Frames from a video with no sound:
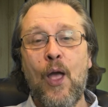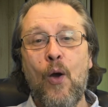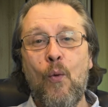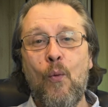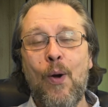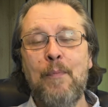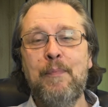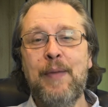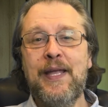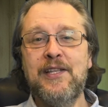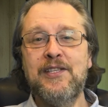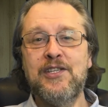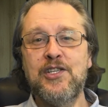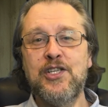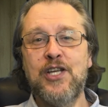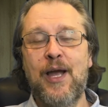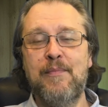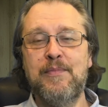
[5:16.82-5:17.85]
1 Peter
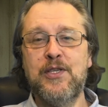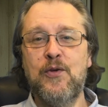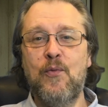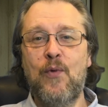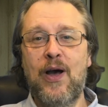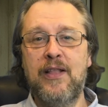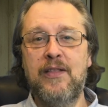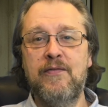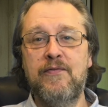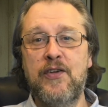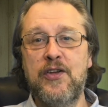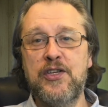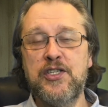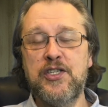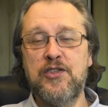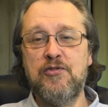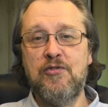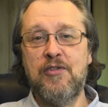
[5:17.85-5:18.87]
chapter 1
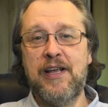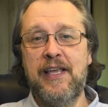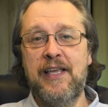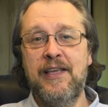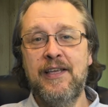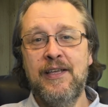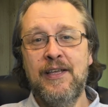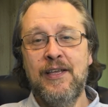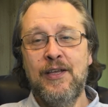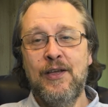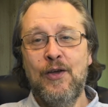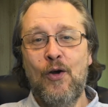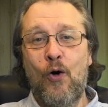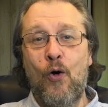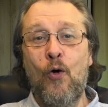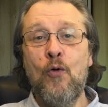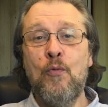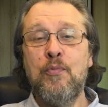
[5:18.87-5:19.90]
verse 3
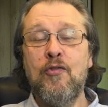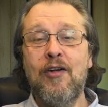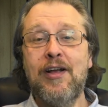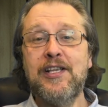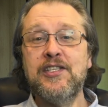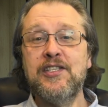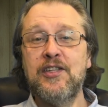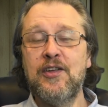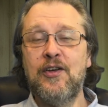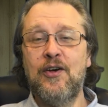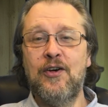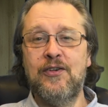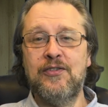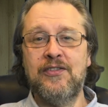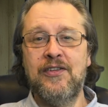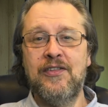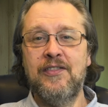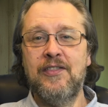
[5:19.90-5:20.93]
All praise to
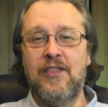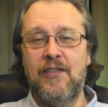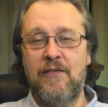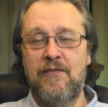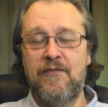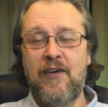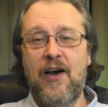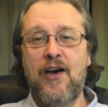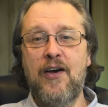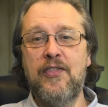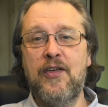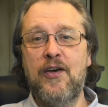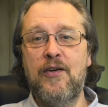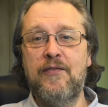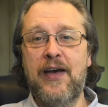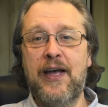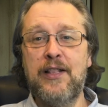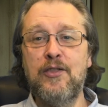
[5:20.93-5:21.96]
God, the Father
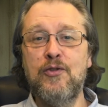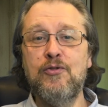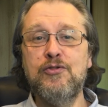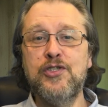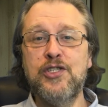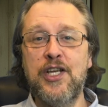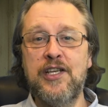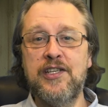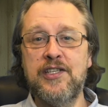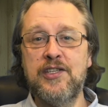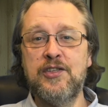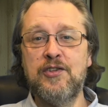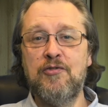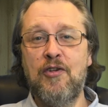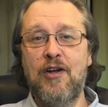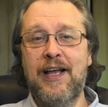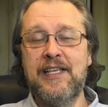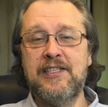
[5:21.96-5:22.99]
of our Lord Jesus
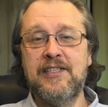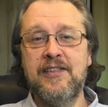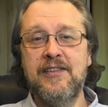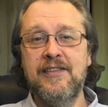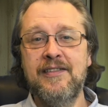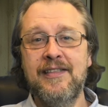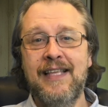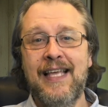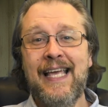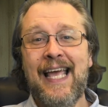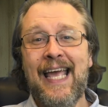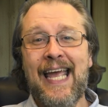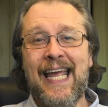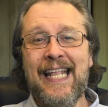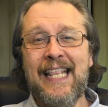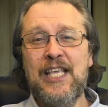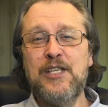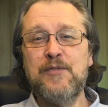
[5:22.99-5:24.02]
Christ.
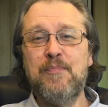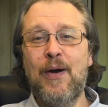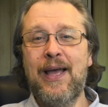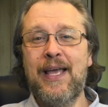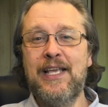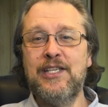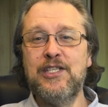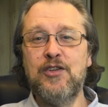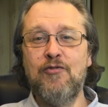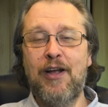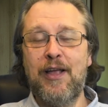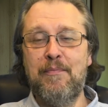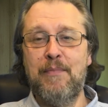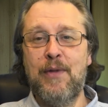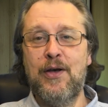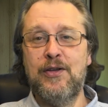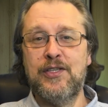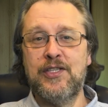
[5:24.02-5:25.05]
It is by his great
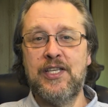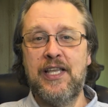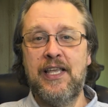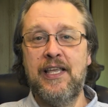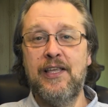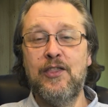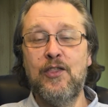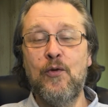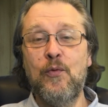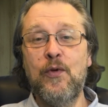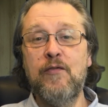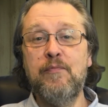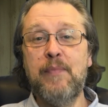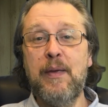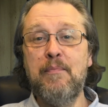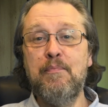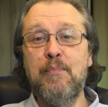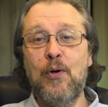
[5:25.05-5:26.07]
mercy that we've
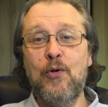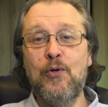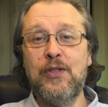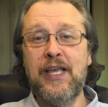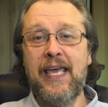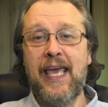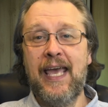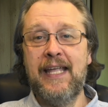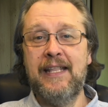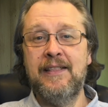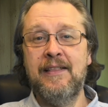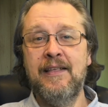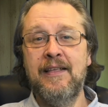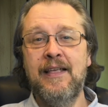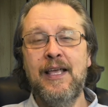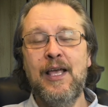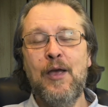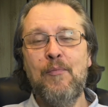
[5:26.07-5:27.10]
been born again,
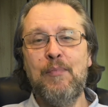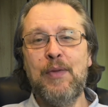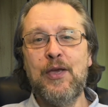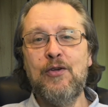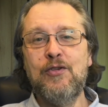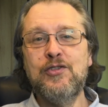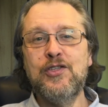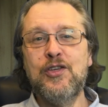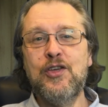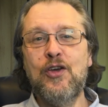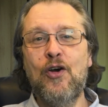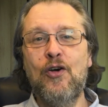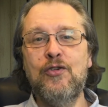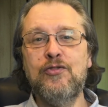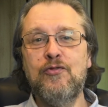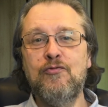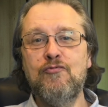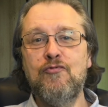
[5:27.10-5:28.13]
because
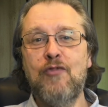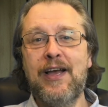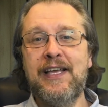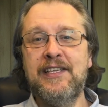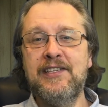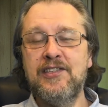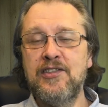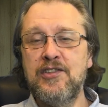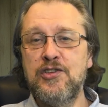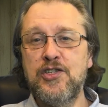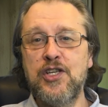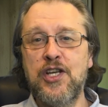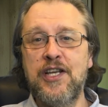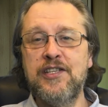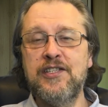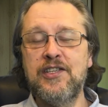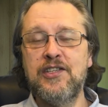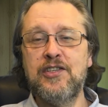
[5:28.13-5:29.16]
God raised
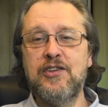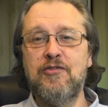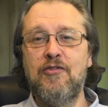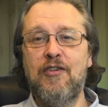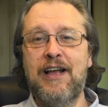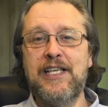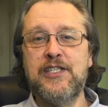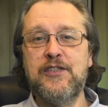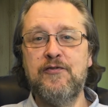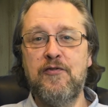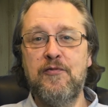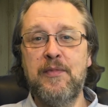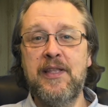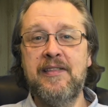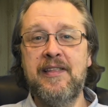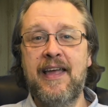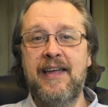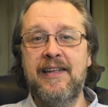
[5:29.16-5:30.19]
Jesus Christ from the
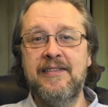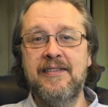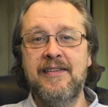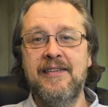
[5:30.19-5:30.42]
dead.